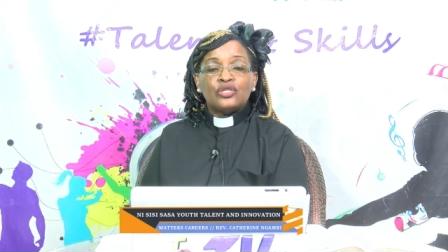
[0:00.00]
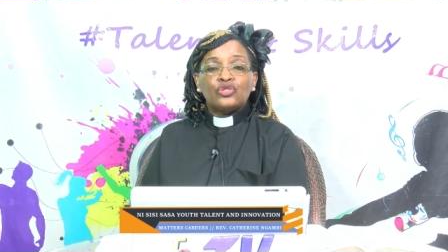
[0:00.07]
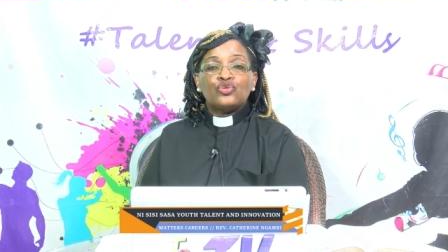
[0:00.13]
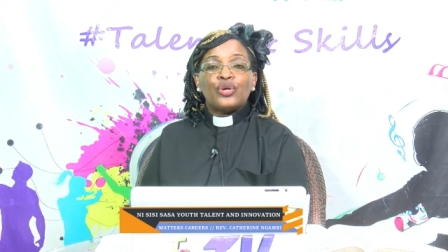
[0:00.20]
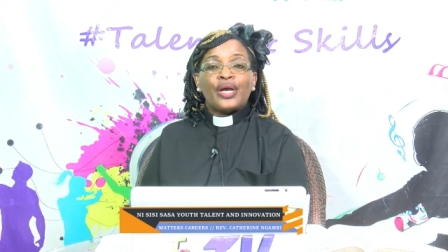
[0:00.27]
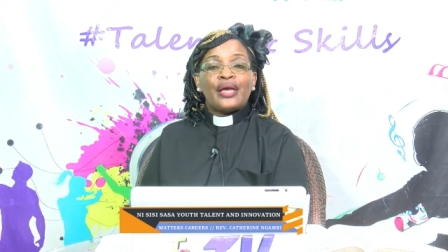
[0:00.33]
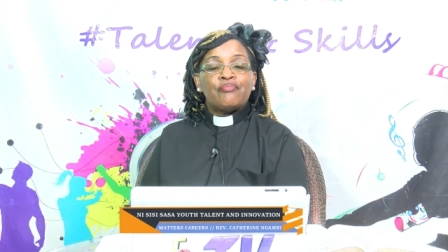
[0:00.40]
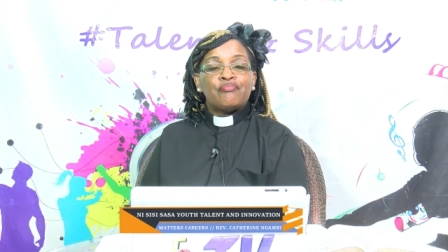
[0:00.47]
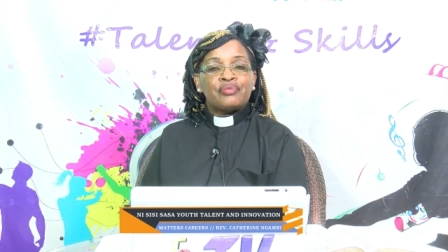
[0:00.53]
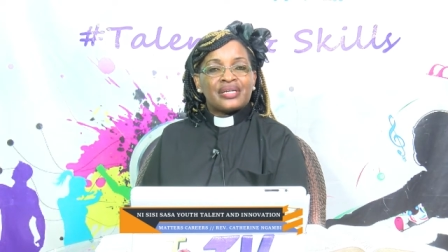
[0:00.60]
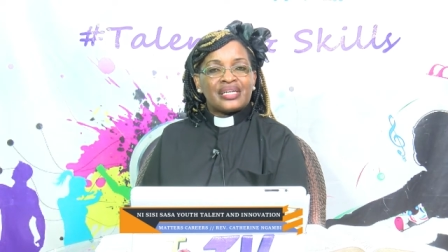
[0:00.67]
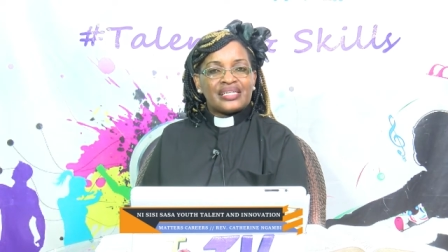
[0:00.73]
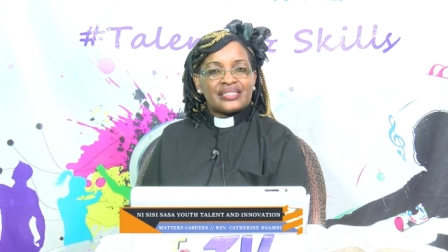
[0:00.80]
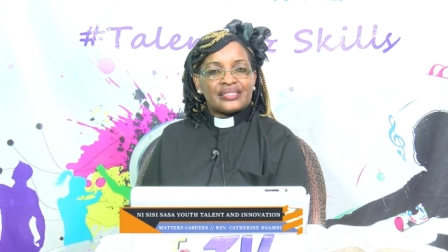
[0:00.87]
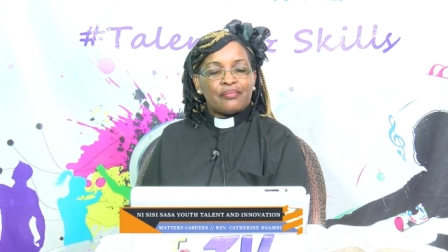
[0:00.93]
to
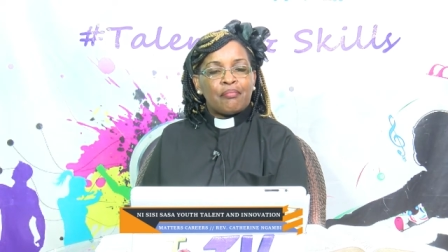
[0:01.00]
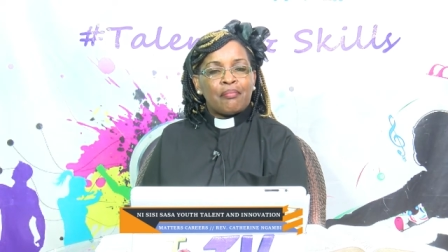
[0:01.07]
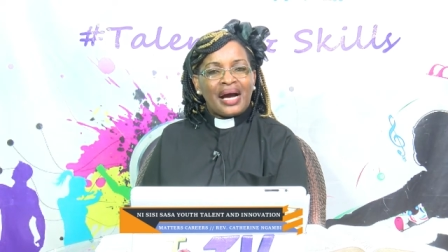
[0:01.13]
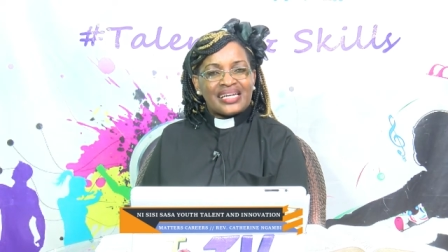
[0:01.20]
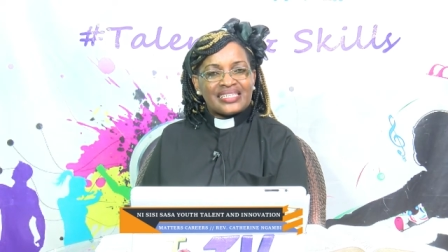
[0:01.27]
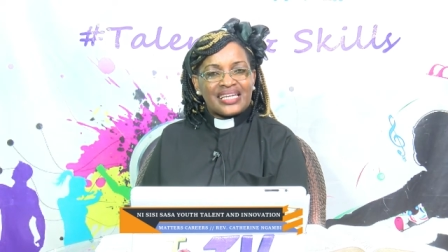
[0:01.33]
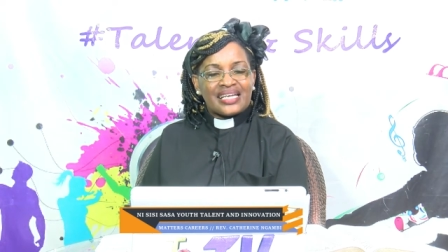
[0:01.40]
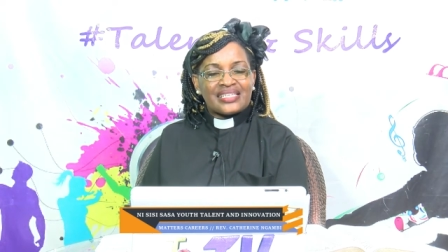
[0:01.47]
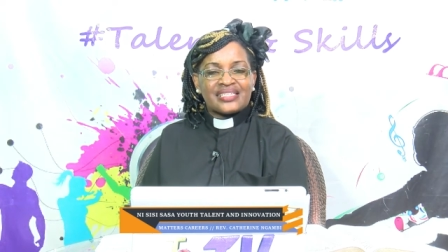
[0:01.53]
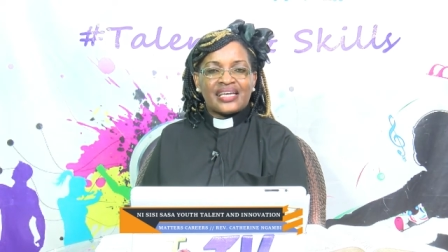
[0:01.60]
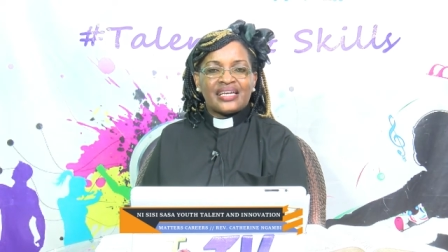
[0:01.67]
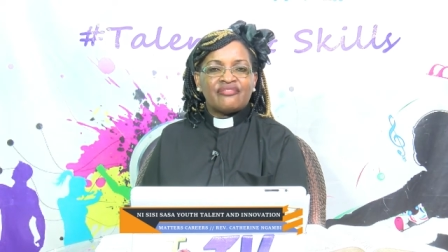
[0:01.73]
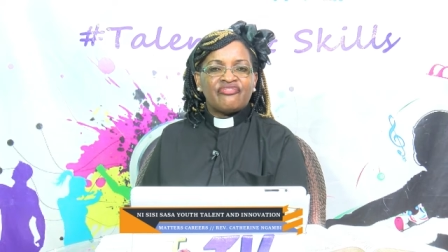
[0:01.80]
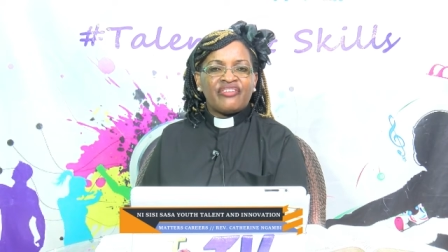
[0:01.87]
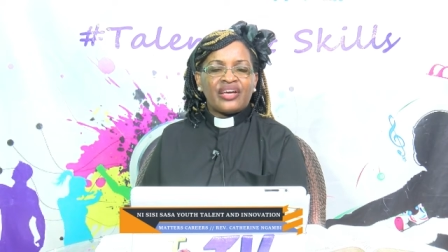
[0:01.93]
embrace matters
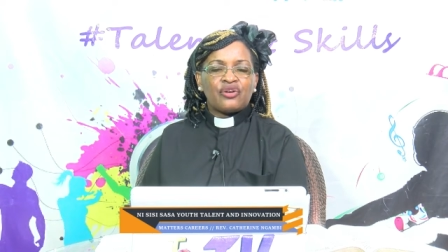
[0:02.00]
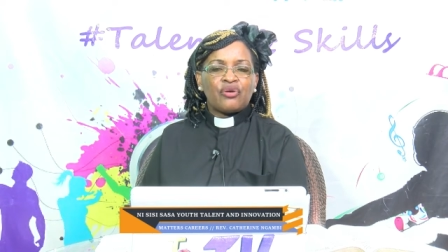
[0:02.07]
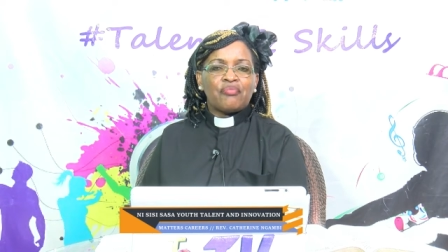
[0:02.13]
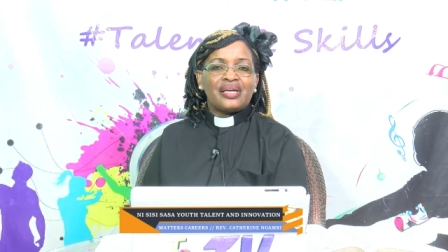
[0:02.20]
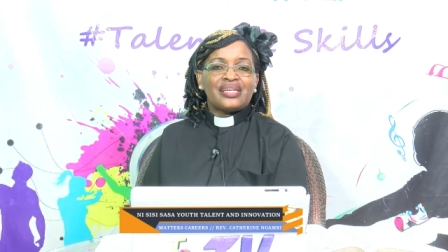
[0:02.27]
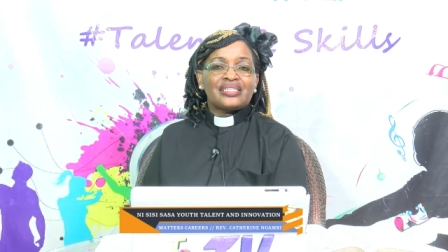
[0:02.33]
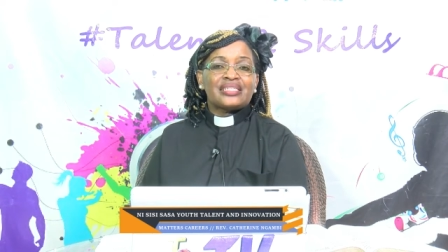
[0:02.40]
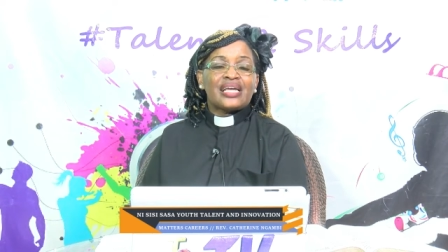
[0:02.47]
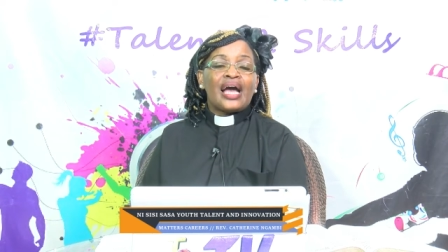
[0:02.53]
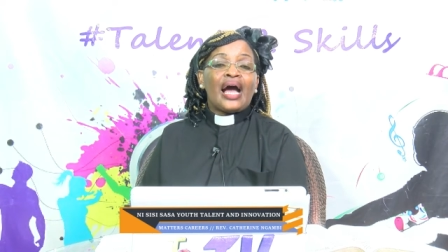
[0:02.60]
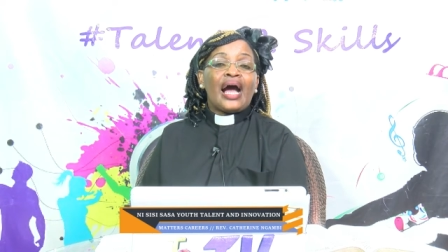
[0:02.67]
environment,